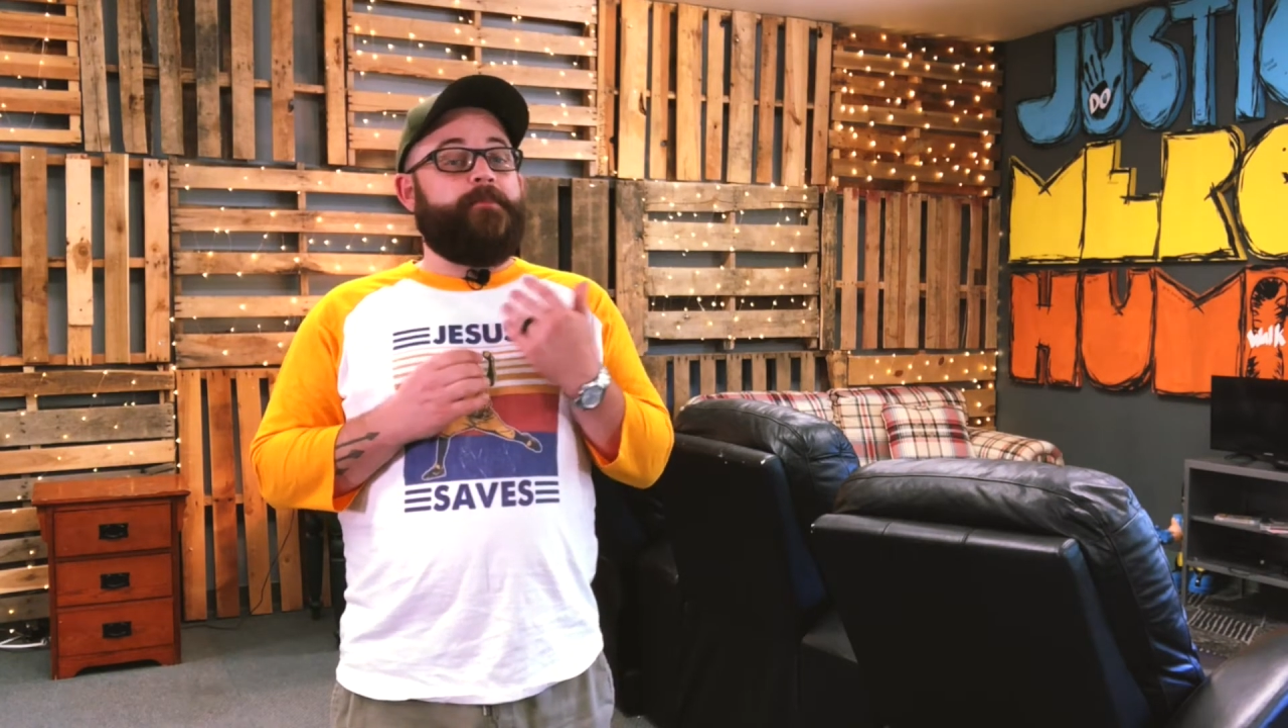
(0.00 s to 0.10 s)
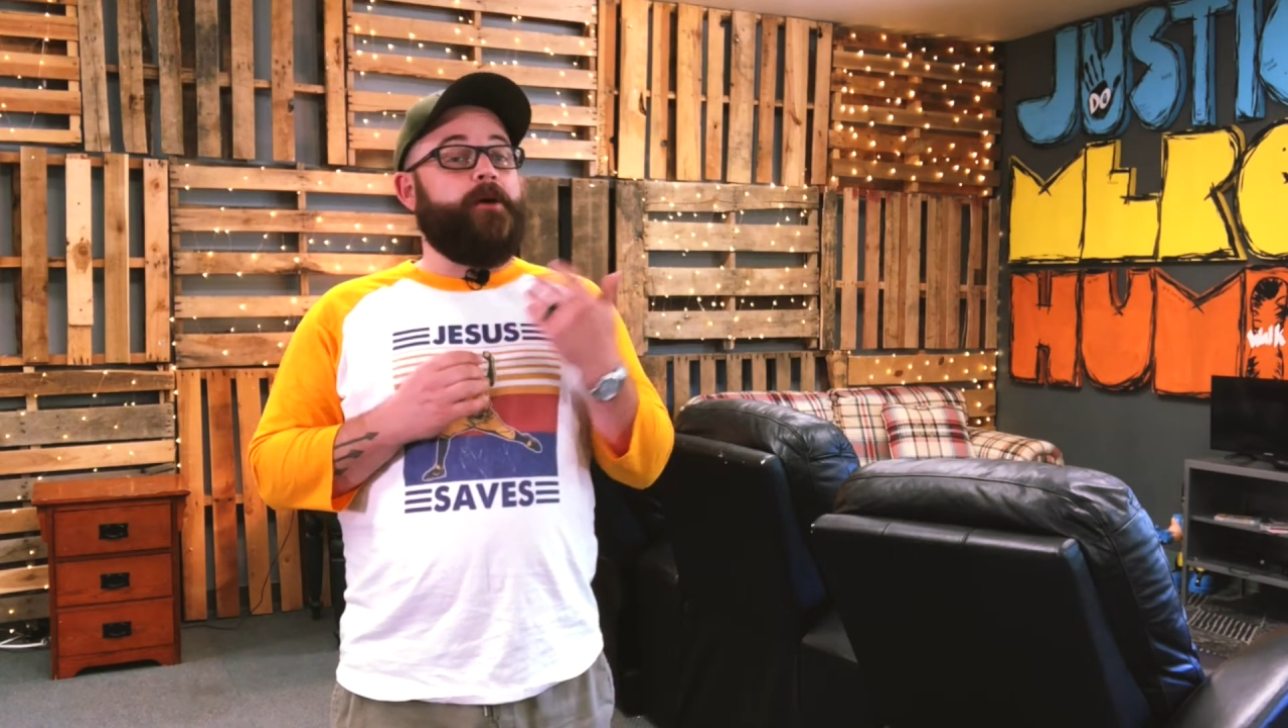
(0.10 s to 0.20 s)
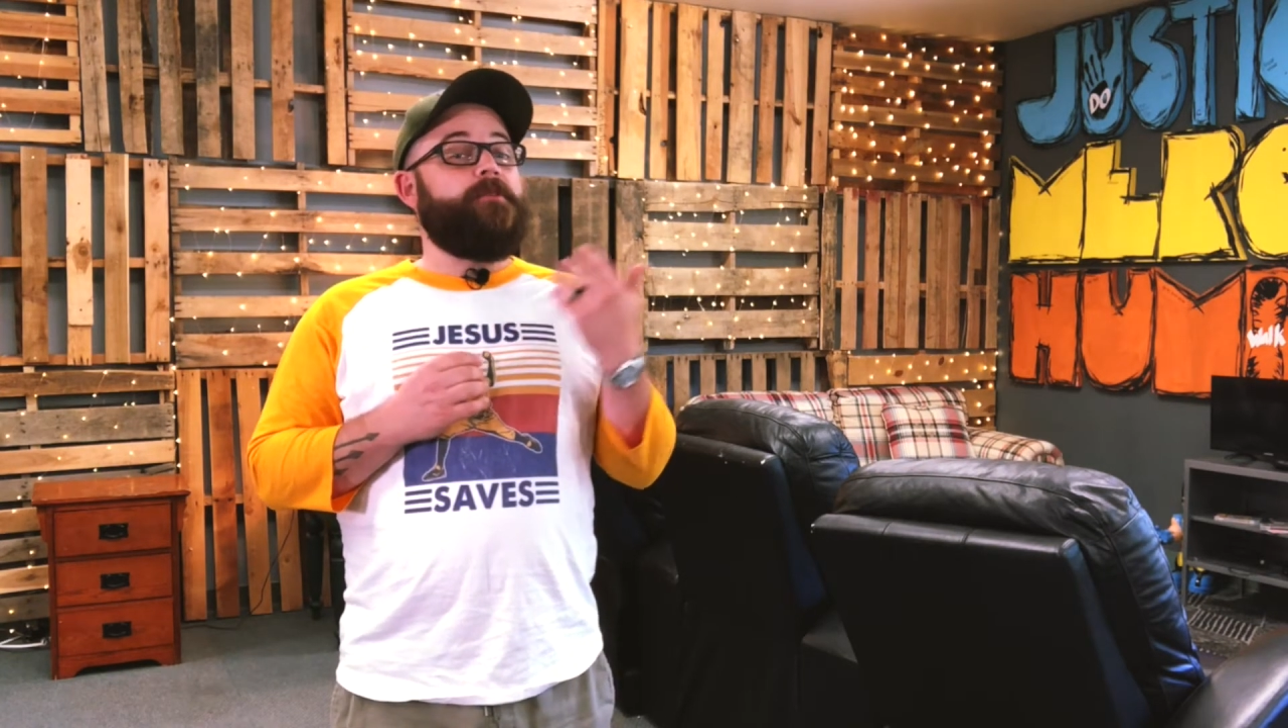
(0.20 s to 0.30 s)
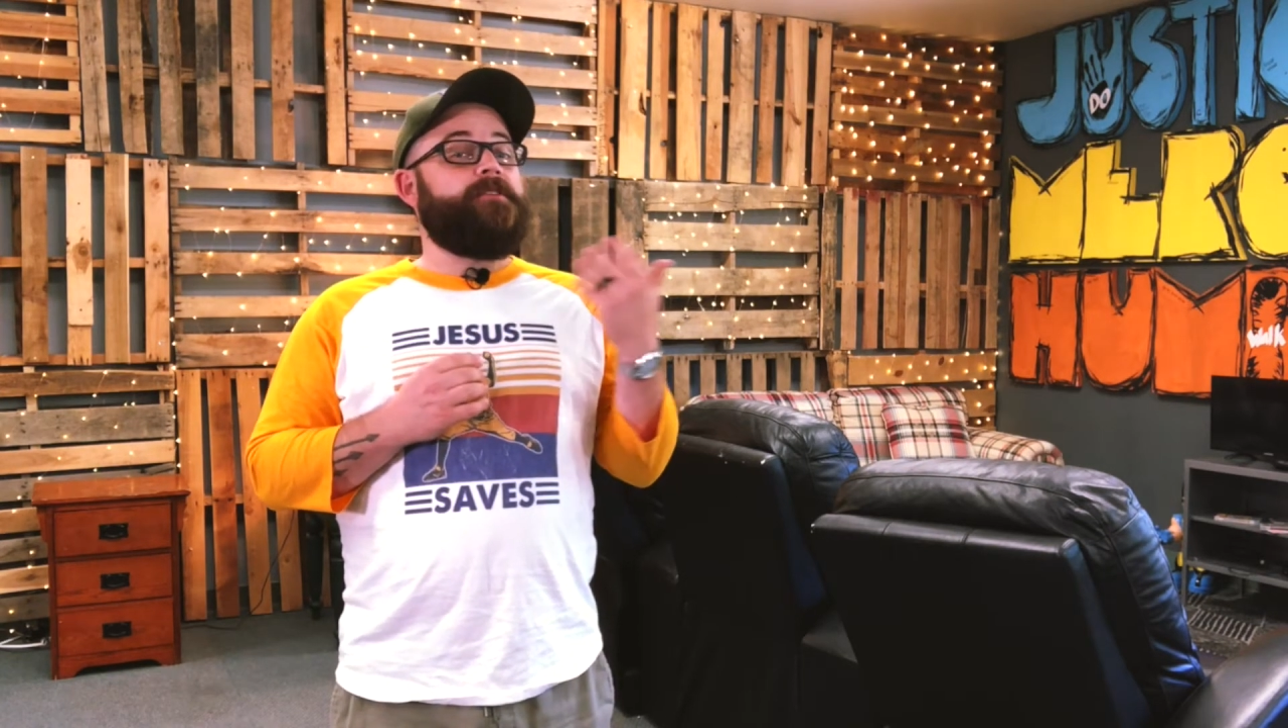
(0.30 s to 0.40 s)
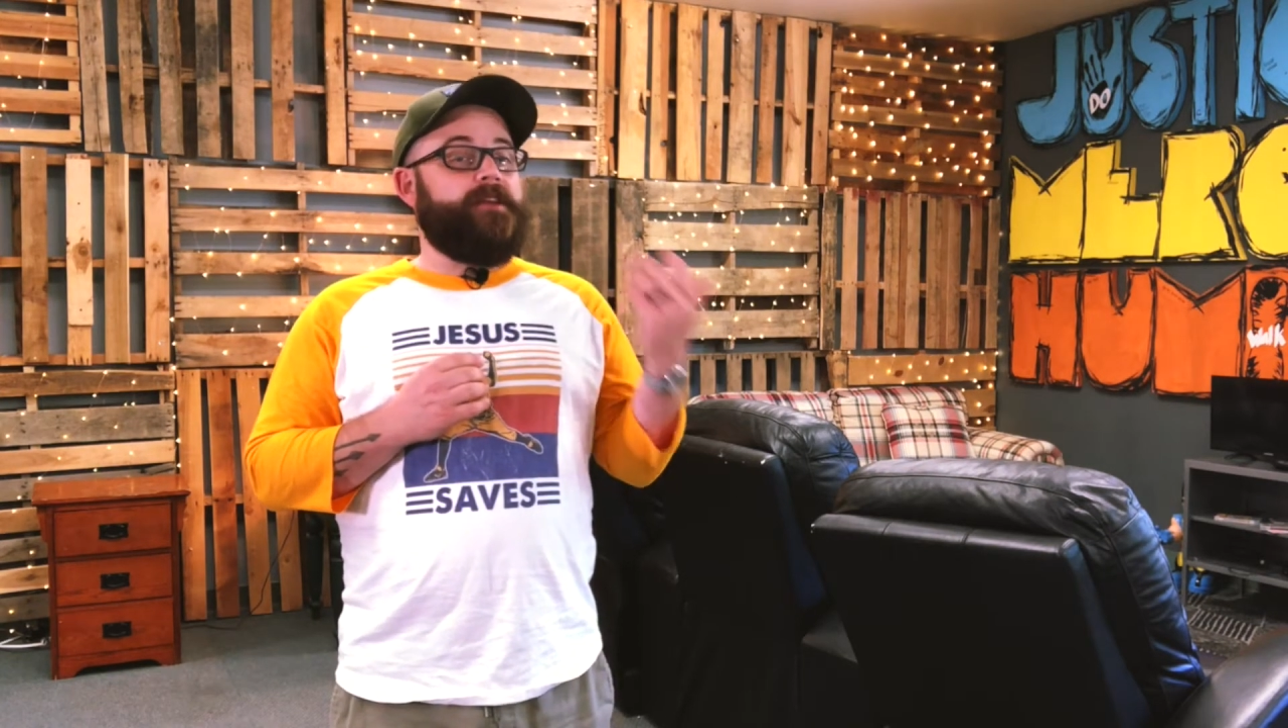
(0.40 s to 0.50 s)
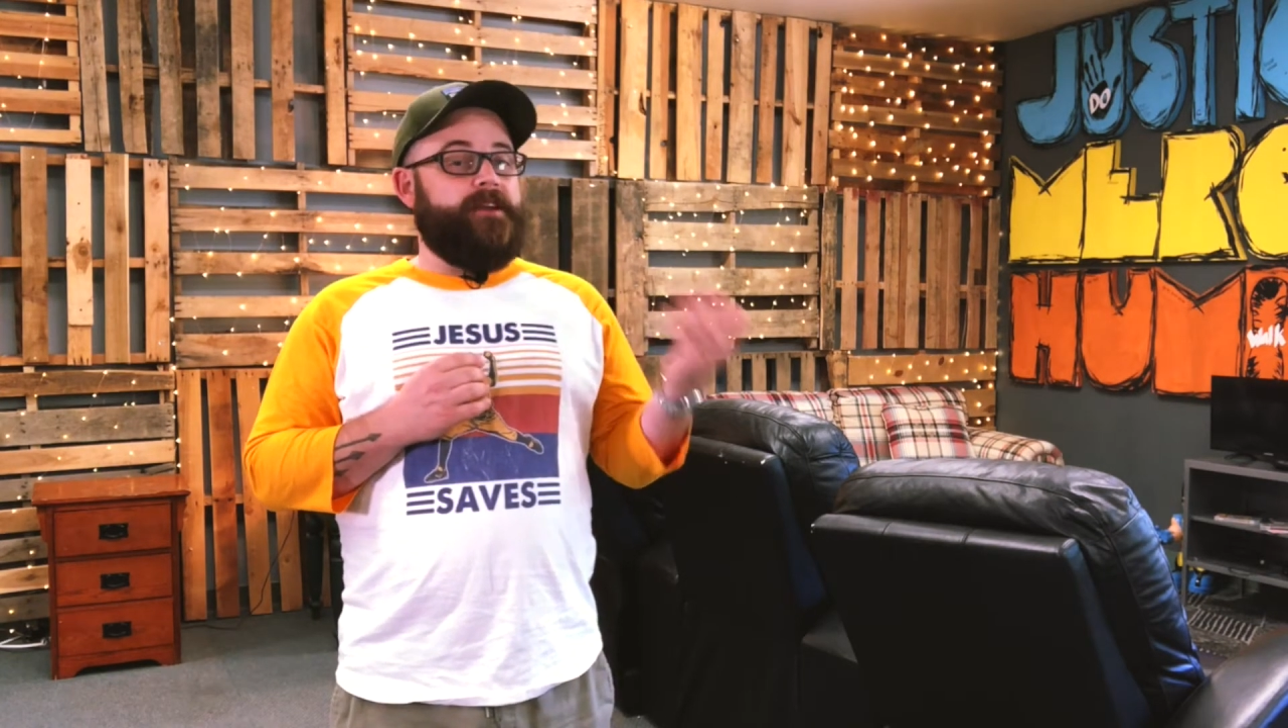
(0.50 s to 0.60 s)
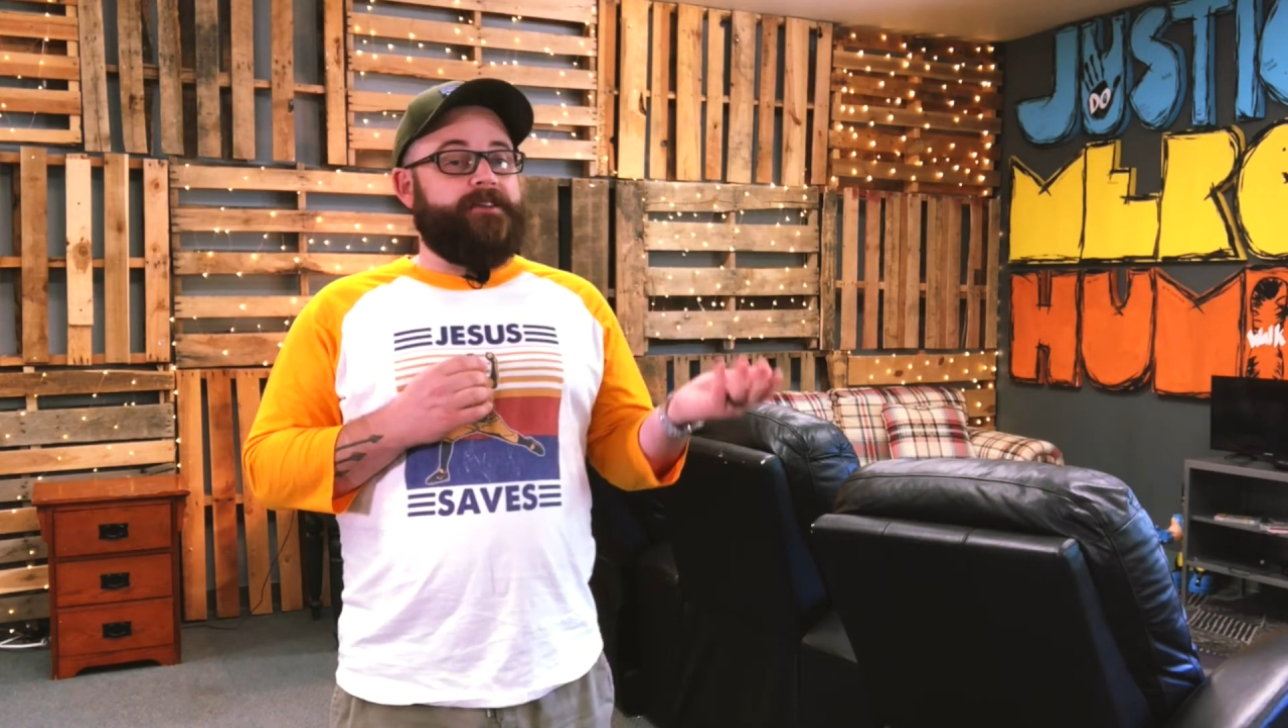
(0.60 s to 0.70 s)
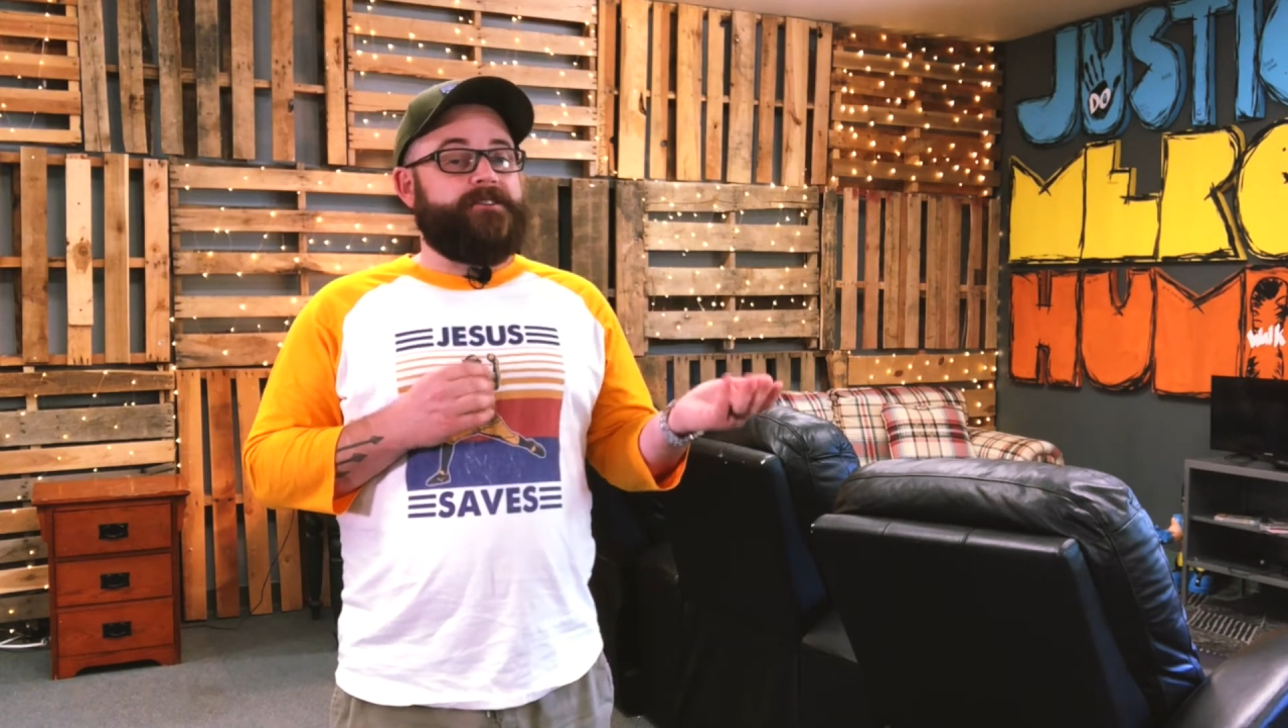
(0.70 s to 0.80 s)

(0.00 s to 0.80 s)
both King